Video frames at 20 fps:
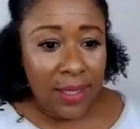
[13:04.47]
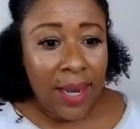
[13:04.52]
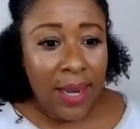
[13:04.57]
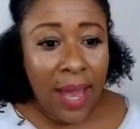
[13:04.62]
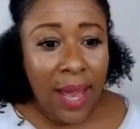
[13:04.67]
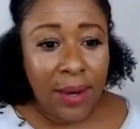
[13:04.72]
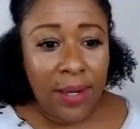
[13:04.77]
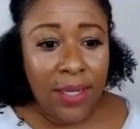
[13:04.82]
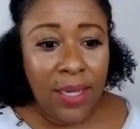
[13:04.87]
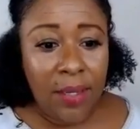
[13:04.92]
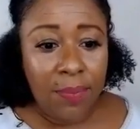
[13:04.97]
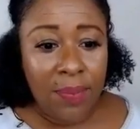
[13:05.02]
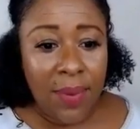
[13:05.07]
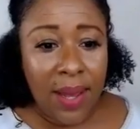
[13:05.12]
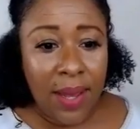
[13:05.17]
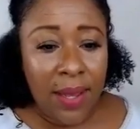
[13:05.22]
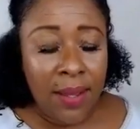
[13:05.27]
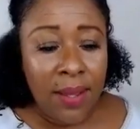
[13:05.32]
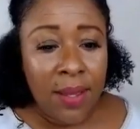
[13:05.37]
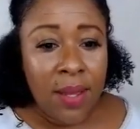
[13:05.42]
and how to keep
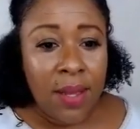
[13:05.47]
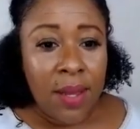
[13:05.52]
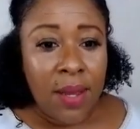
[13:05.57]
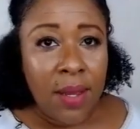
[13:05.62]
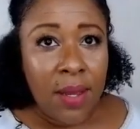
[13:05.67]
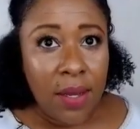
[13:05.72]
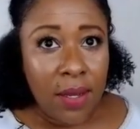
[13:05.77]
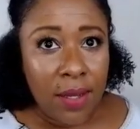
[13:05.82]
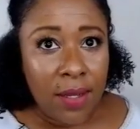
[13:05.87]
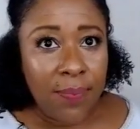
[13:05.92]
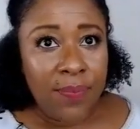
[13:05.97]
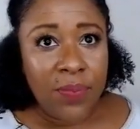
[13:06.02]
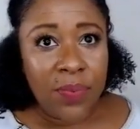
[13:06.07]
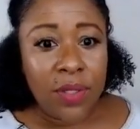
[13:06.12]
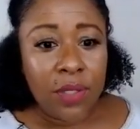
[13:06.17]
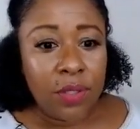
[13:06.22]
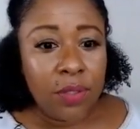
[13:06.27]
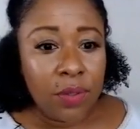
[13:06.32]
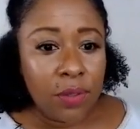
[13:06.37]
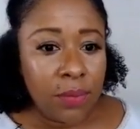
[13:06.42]
my
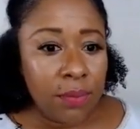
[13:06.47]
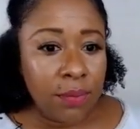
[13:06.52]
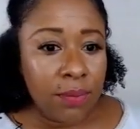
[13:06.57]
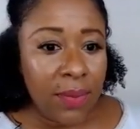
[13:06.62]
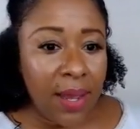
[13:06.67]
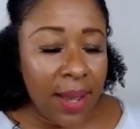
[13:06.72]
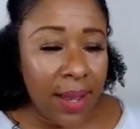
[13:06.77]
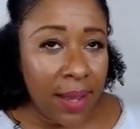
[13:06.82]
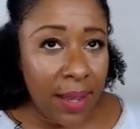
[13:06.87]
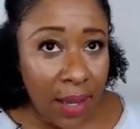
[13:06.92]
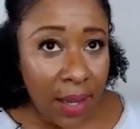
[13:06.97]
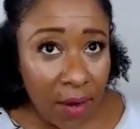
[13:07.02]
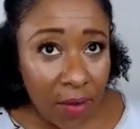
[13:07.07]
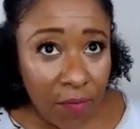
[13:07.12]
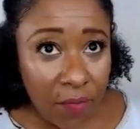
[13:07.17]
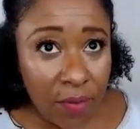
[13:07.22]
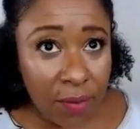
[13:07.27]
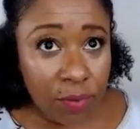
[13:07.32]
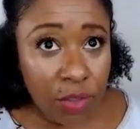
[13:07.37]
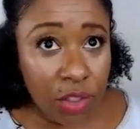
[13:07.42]
my hair
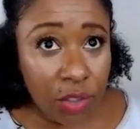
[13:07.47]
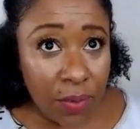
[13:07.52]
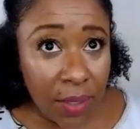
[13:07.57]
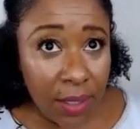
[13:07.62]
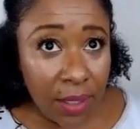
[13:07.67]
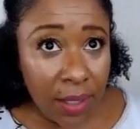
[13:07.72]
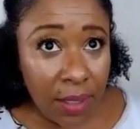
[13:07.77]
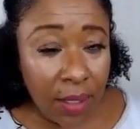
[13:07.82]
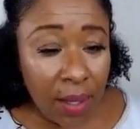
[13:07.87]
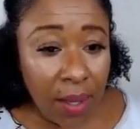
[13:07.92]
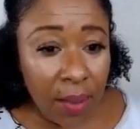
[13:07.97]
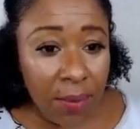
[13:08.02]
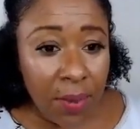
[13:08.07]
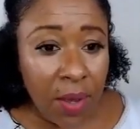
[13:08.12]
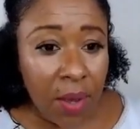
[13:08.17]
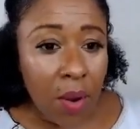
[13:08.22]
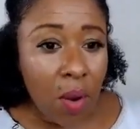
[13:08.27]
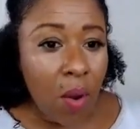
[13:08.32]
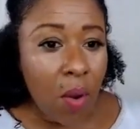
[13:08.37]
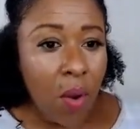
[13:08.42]
from shrinking up
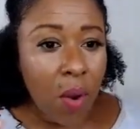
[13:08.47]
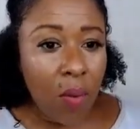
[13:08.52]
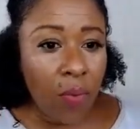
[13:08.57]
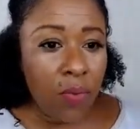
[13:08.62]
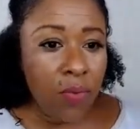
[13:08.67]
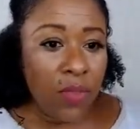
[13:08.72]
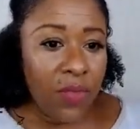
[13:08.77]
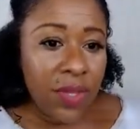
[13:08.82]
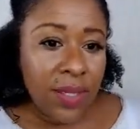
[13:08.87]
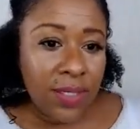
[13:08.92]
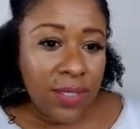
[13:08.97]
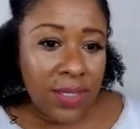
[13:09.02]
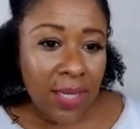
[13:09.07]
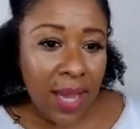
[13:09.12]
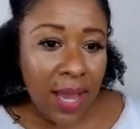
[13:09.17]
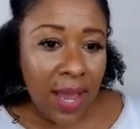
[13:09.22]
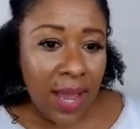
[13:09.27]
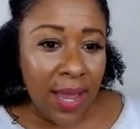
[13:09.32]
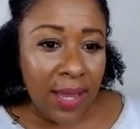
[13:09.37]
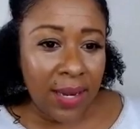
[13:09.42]
on this
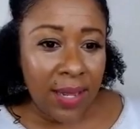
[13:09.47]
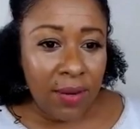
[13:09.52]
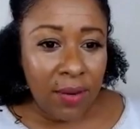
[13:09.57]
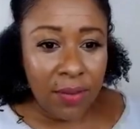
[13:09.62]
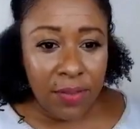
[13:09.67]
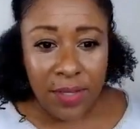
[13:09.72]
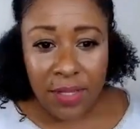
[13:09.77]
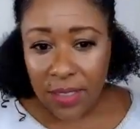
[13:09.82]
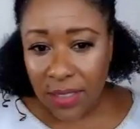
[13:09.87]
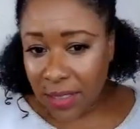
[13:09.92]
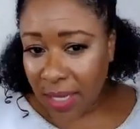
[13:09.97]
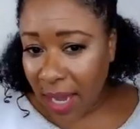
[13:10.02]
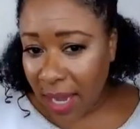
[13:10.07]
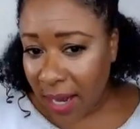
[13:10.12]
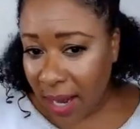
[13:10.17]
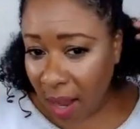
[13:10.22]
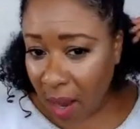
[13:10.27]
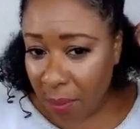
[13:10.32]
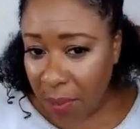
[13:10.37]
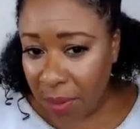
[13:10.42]
side. And on this side,
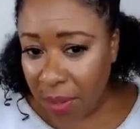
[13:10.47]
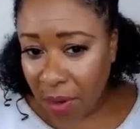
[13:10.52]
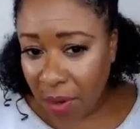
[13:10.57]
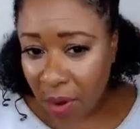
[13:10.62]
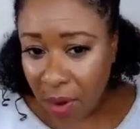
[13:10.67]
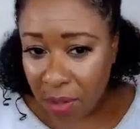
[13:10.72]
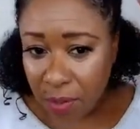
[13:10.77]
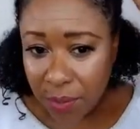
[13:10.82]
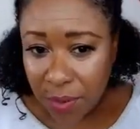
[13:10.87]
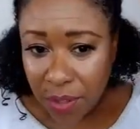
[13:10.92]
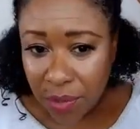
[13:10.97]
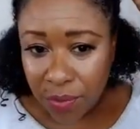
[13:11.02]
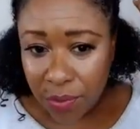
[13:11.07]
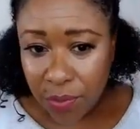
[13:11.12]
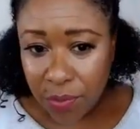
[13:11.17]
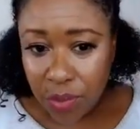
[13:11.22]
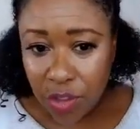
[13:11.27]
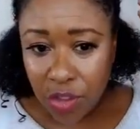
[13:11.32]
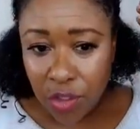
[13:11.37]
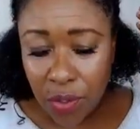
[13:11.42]
I'll put it all the way through
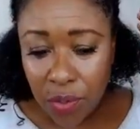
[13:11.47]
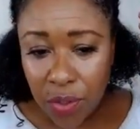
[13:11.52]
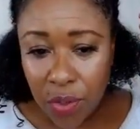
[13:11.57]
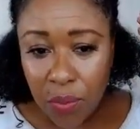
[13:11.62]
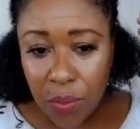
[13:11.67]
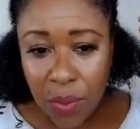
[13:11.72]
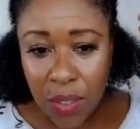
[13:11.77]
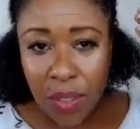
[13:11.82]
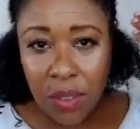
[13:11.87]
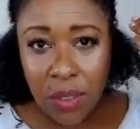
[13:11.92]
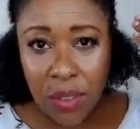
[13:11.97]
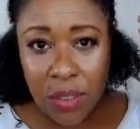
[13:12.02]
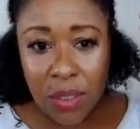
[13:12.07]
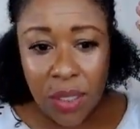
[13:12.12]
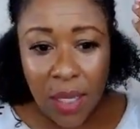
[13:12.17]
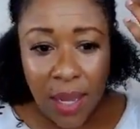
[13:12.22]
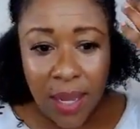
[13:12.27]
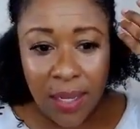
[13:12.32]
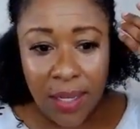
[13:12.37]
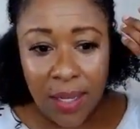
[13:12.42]
to show you what it looks
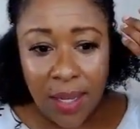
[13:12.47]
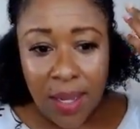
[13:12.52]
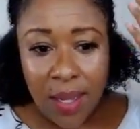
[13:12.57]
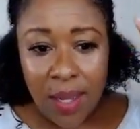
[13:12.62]
like